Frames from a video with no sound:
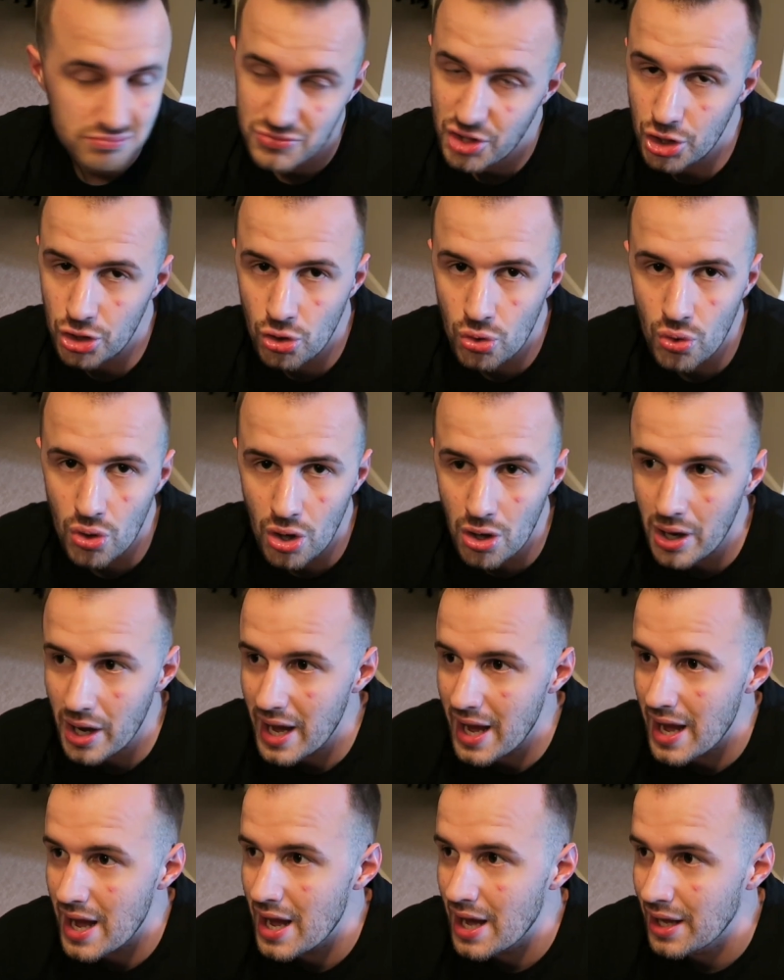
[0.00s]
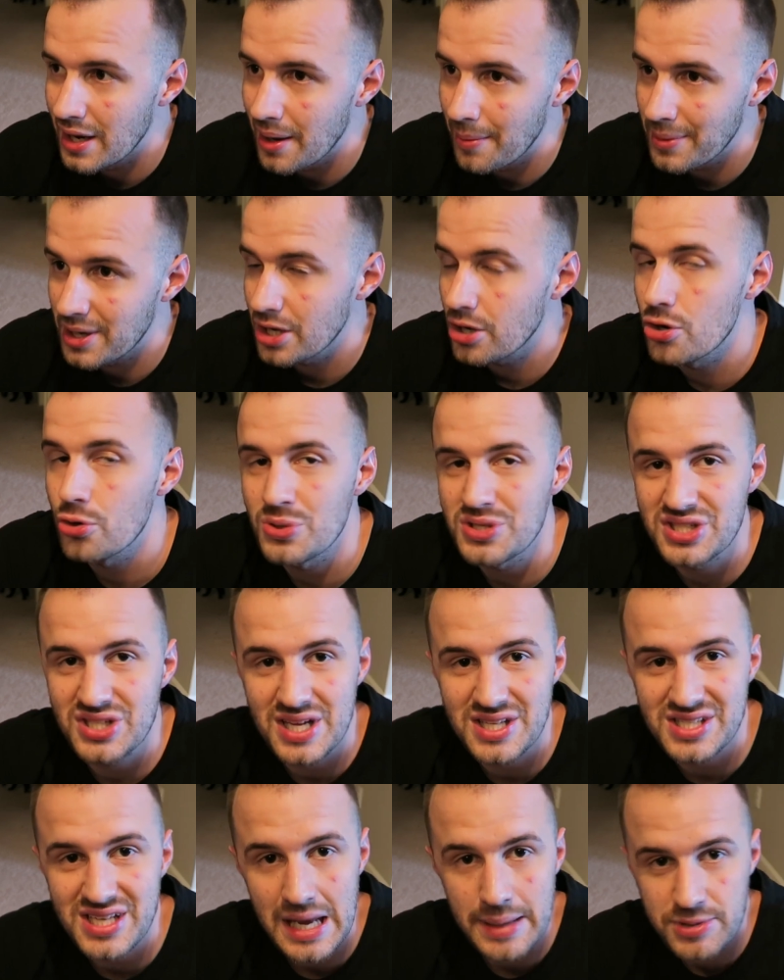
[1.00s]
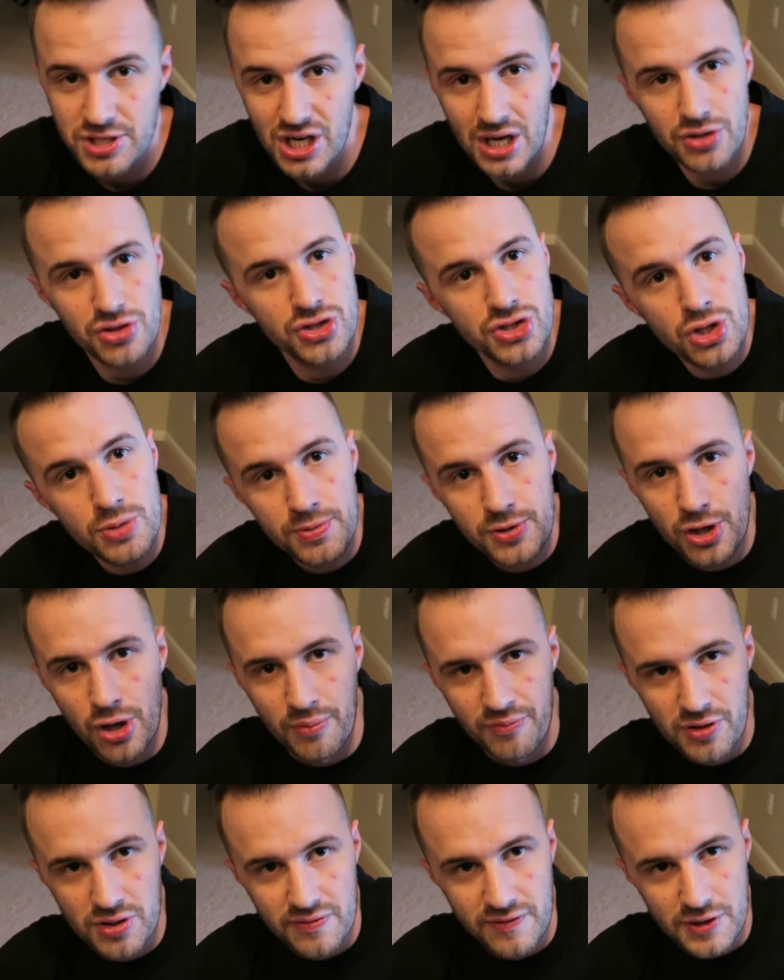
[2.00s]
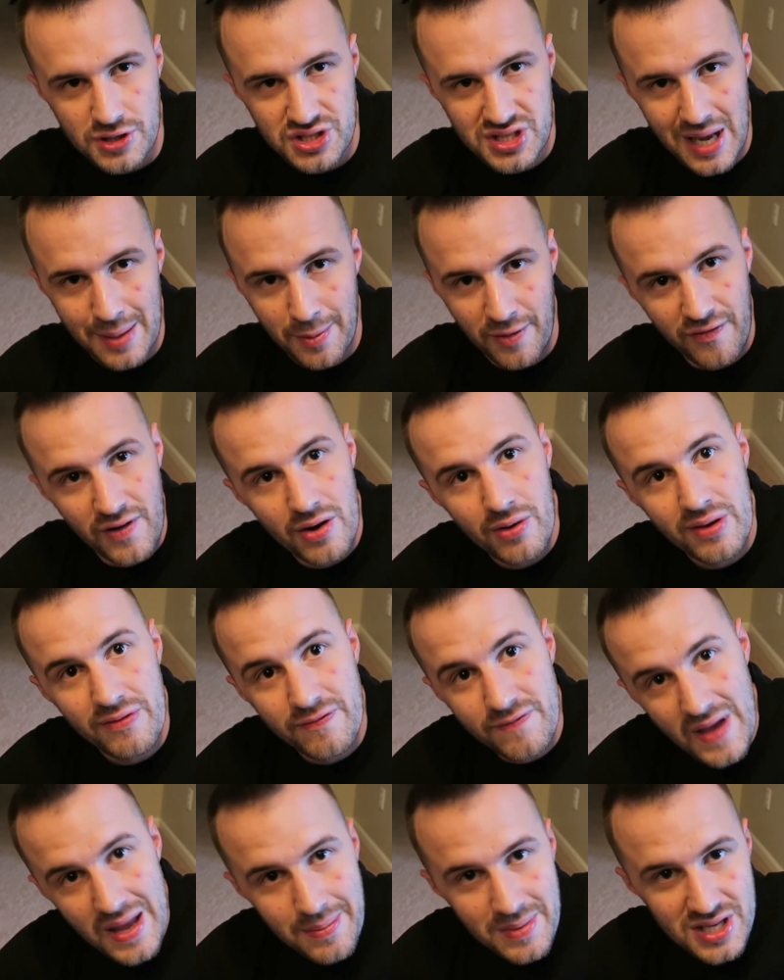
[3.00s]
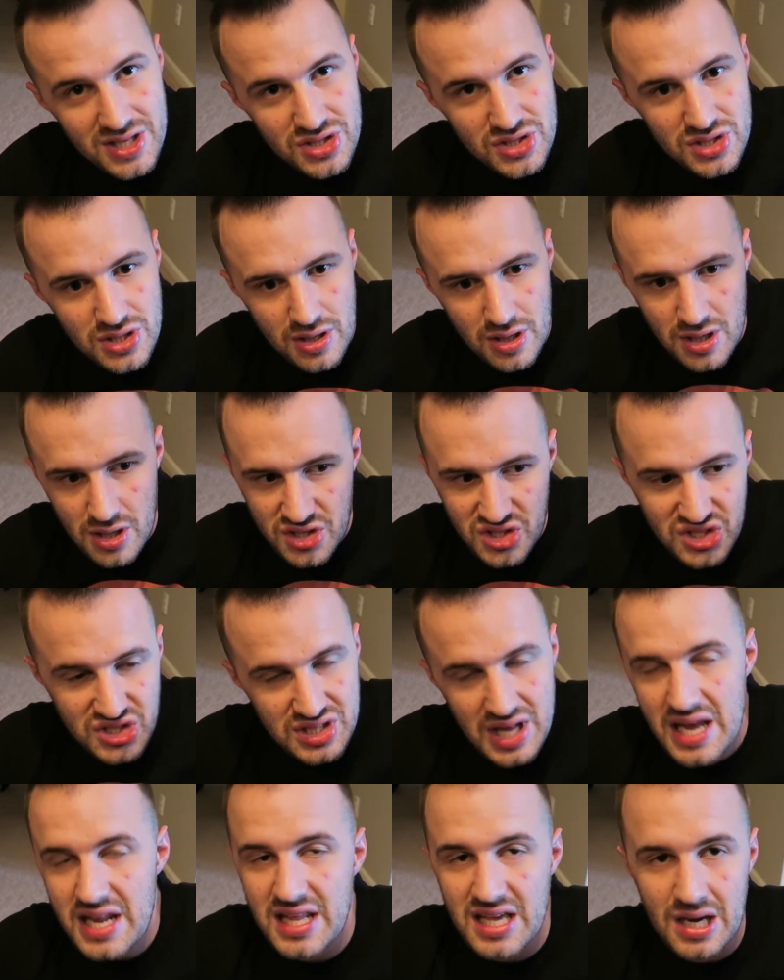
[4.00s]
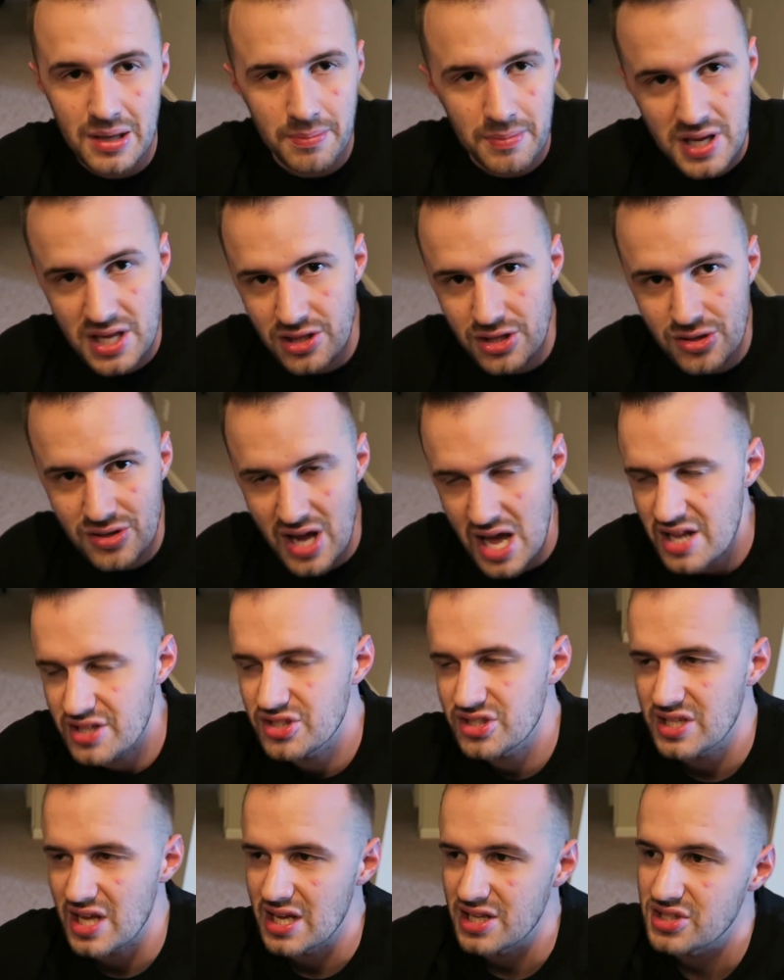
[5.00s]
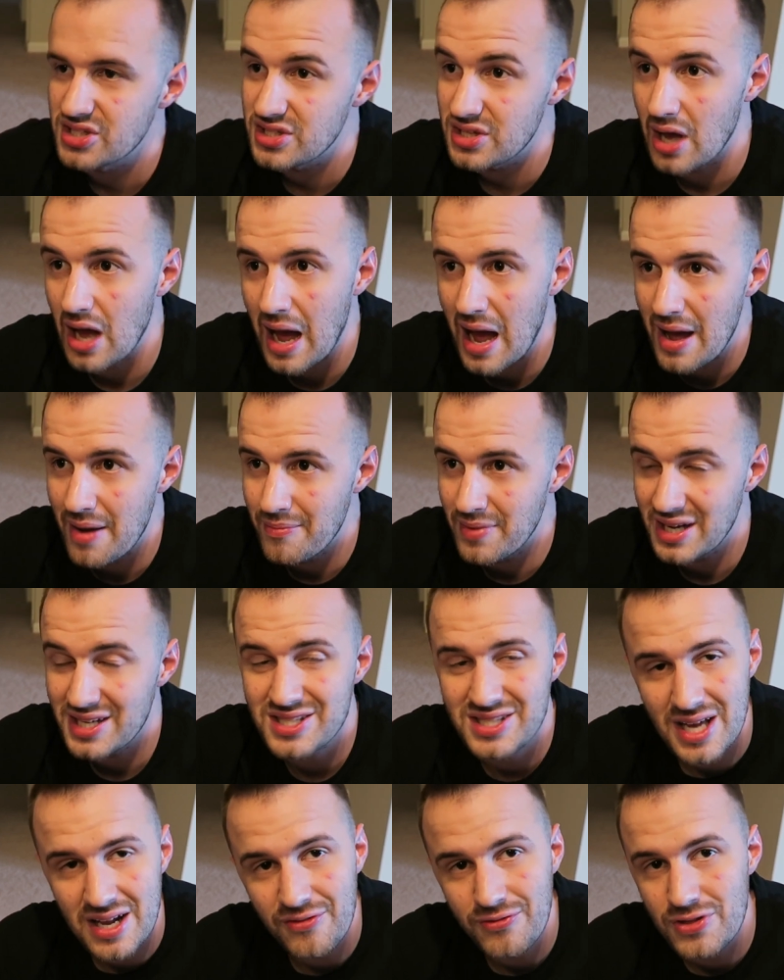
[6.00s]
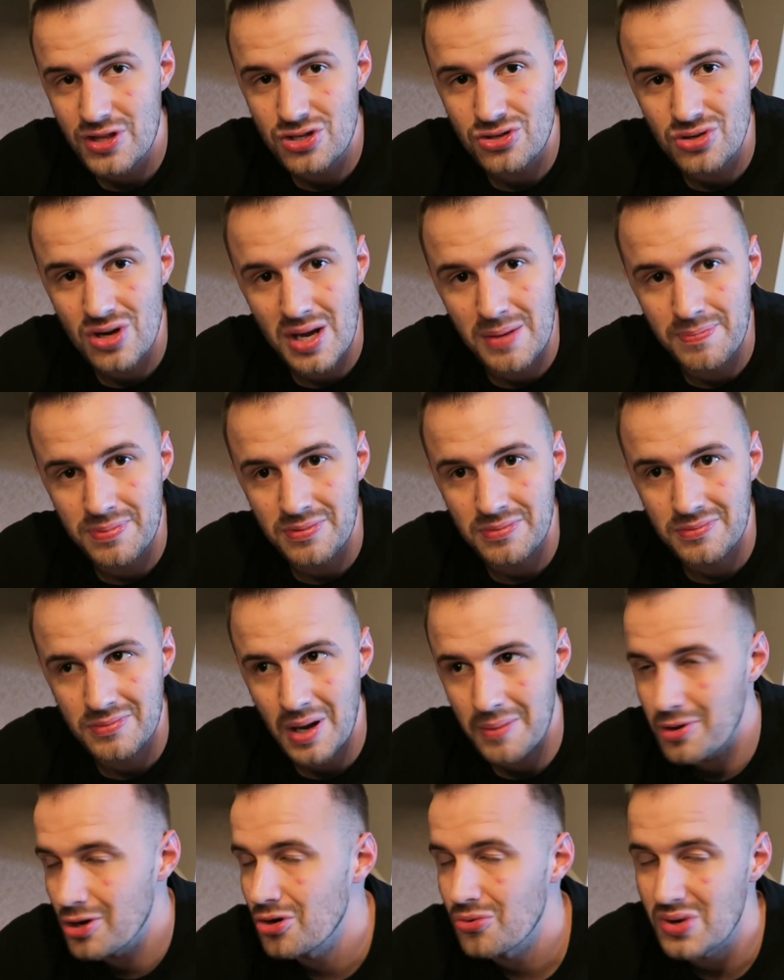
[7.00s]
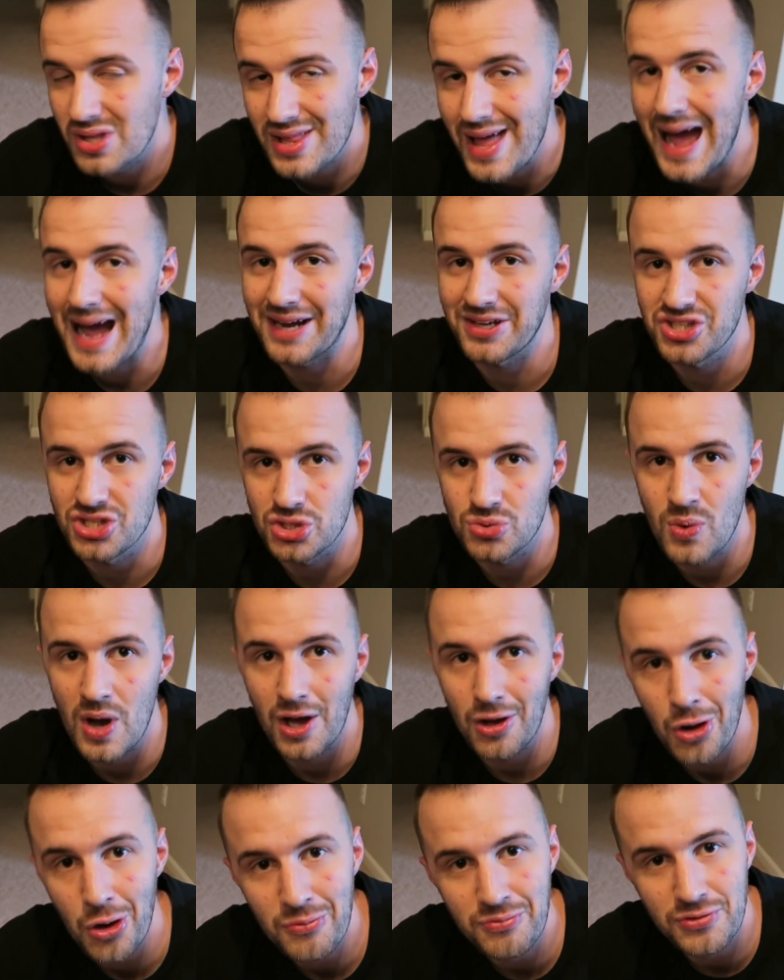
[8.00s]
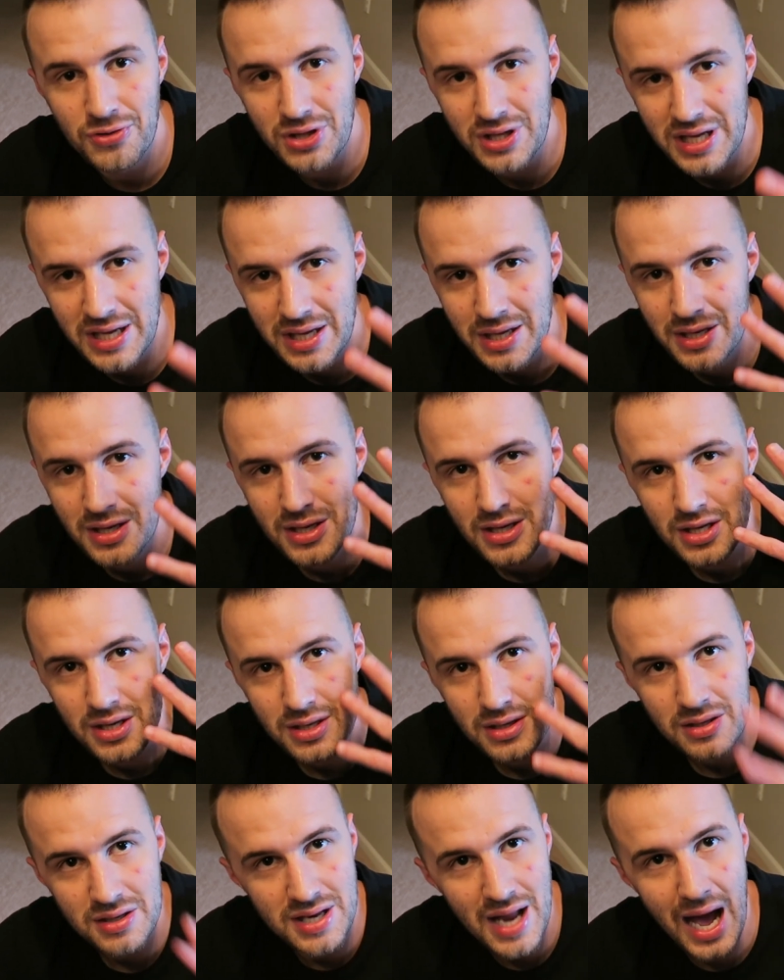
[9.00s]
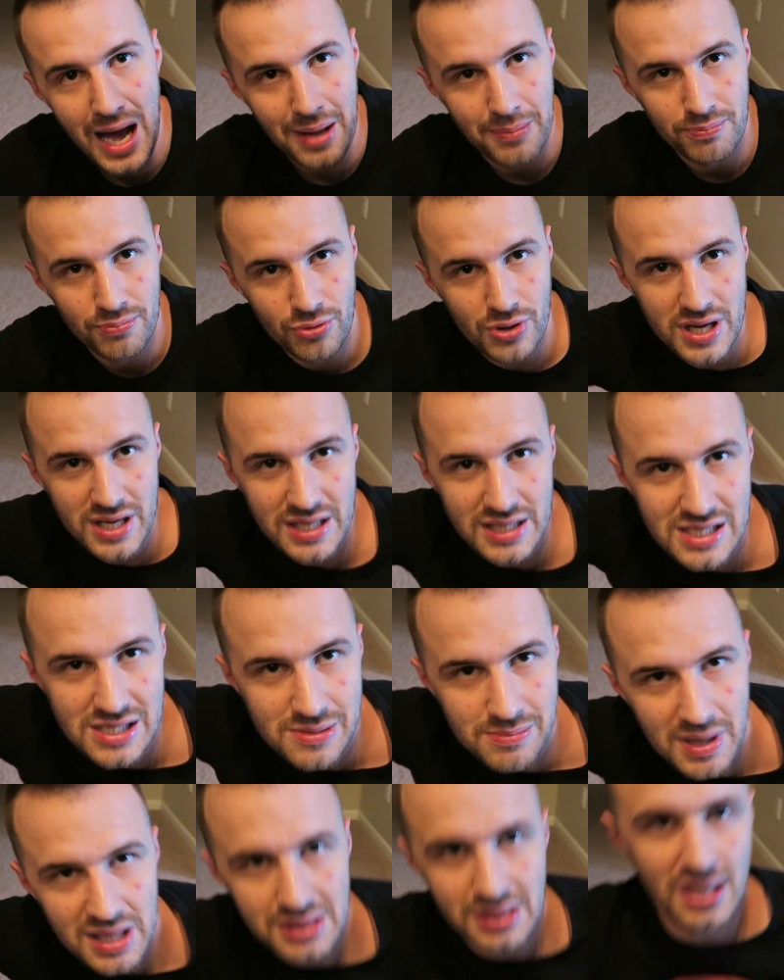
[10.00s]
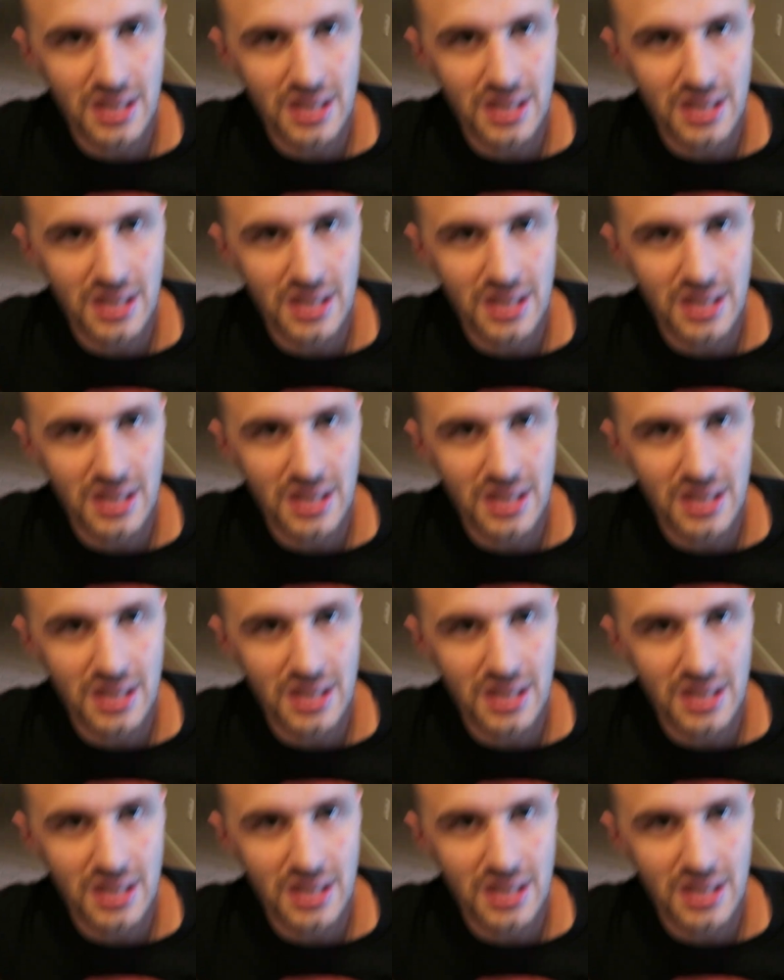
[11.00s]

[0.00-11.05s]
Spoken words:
they're cool, and I'm gonna go to a Saints game and check out the Superdome for the first time, a very famous stadium in the United States. I'm excited for the trip. I'm gonna relax as well, hopefully not break out. My